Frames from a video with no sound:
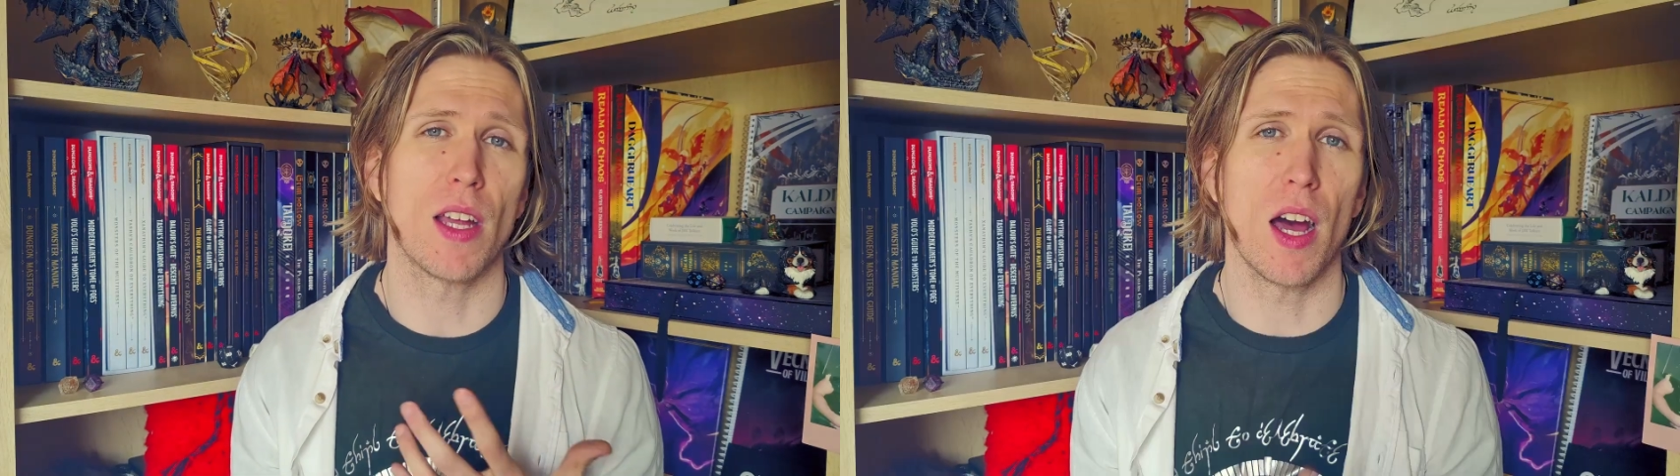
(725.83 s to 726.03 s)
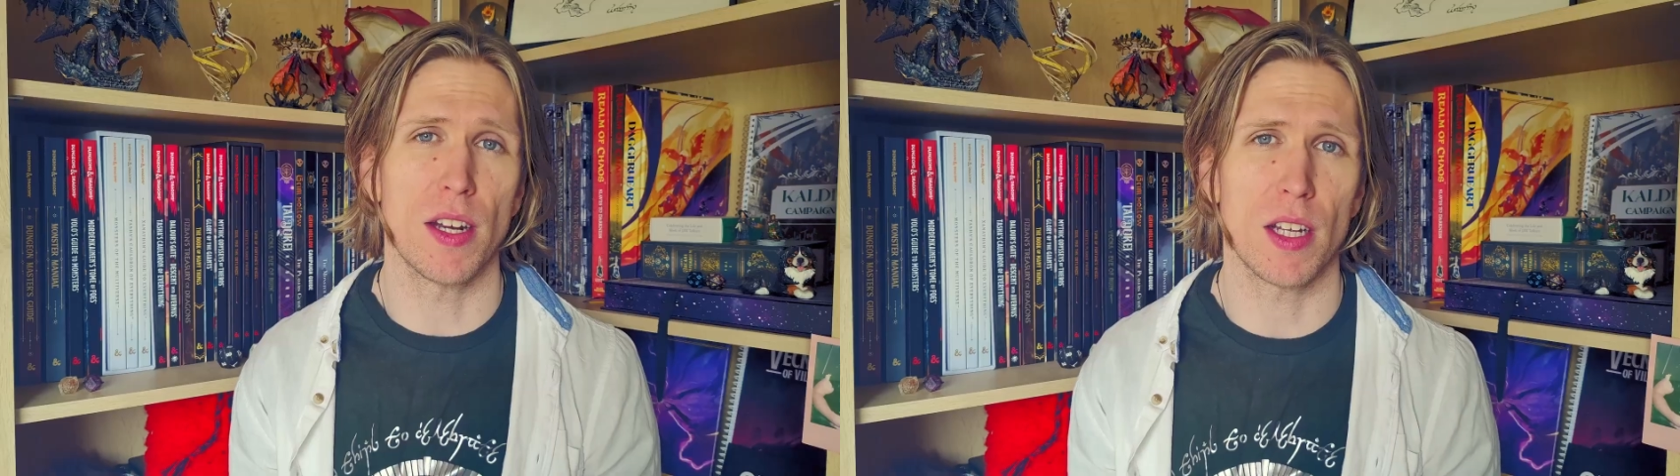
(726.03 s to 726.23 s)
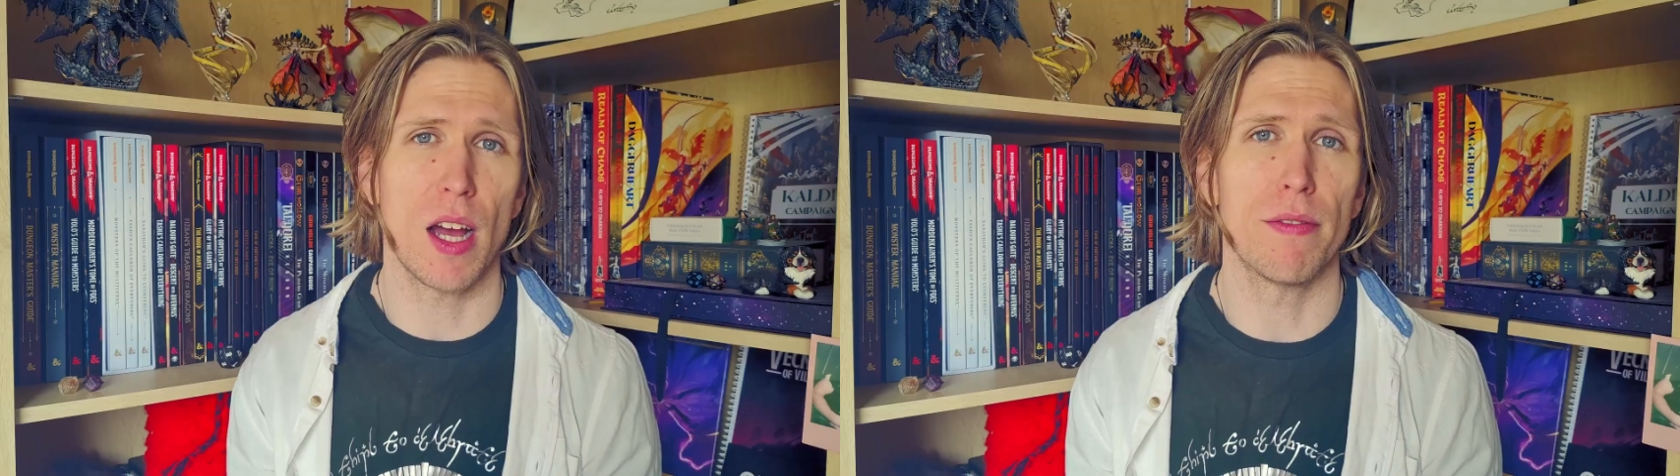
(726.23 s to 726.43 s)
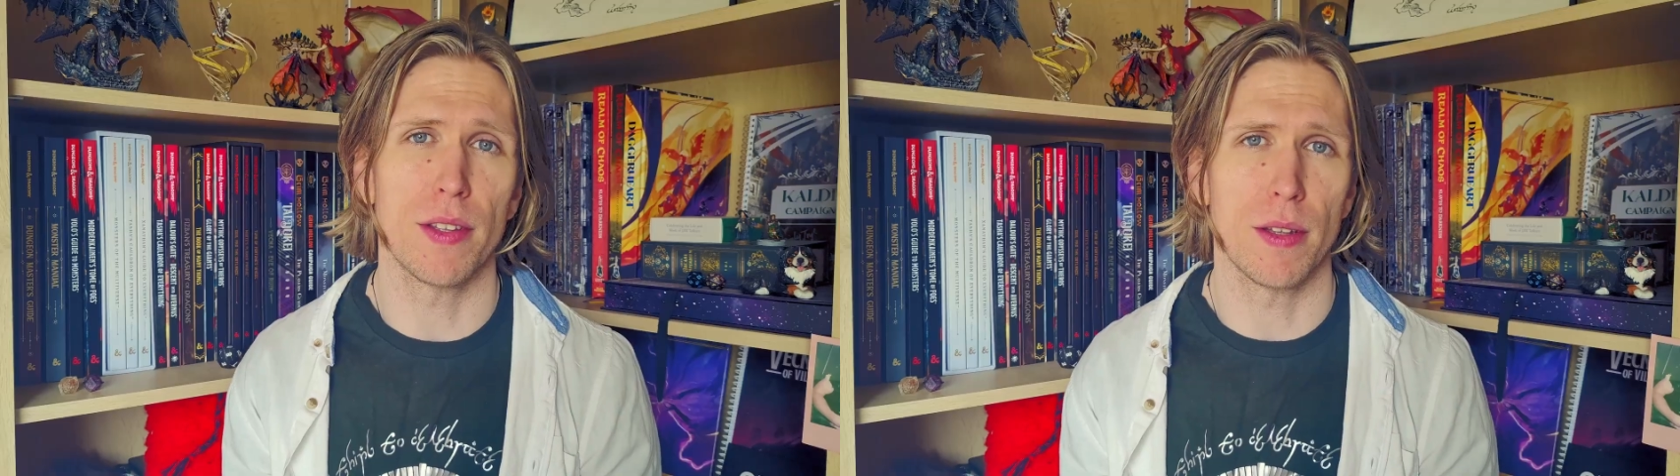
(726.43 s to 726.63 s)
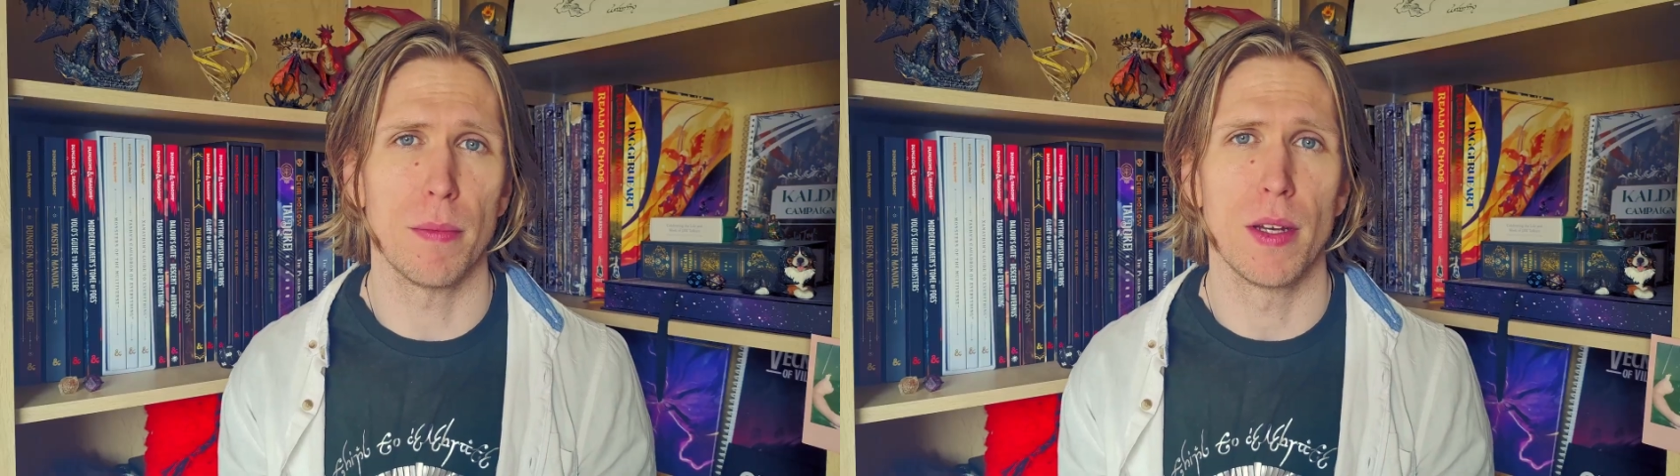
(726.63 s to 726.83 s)
to
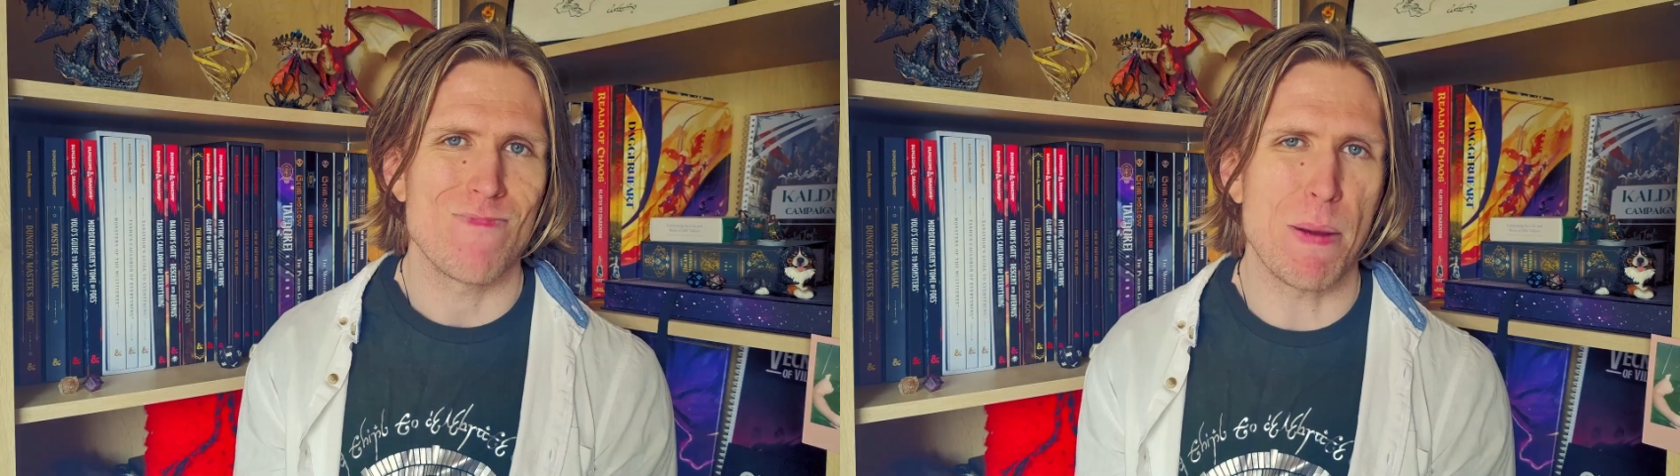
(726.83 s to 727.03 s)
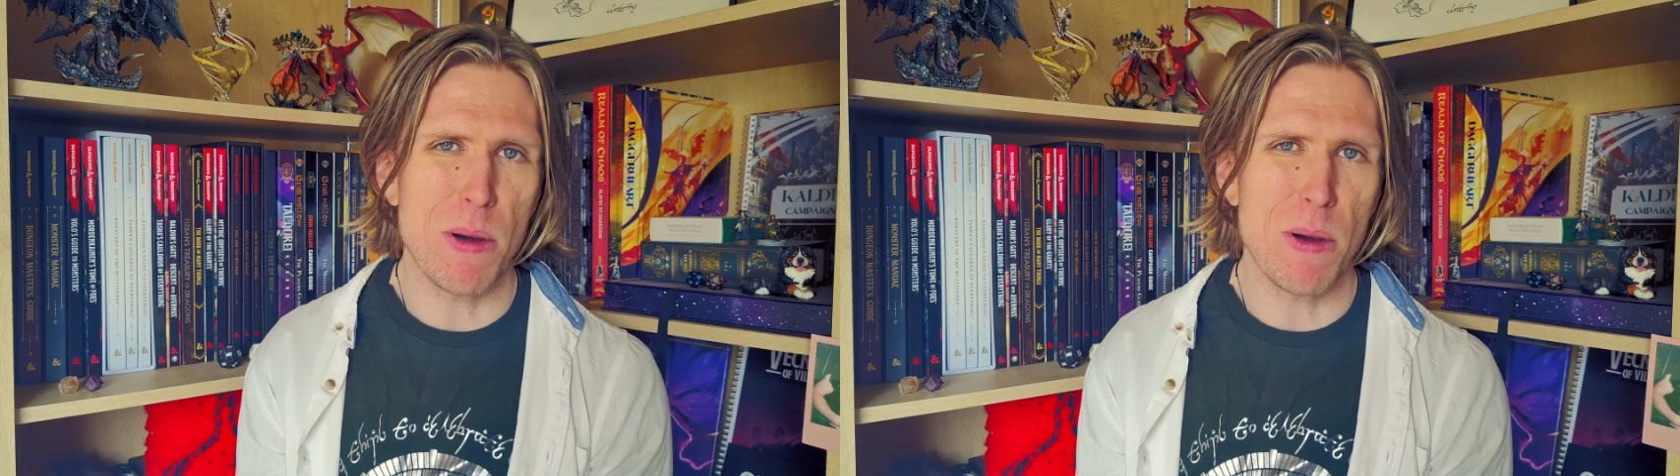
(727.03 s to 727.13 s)
uncover them.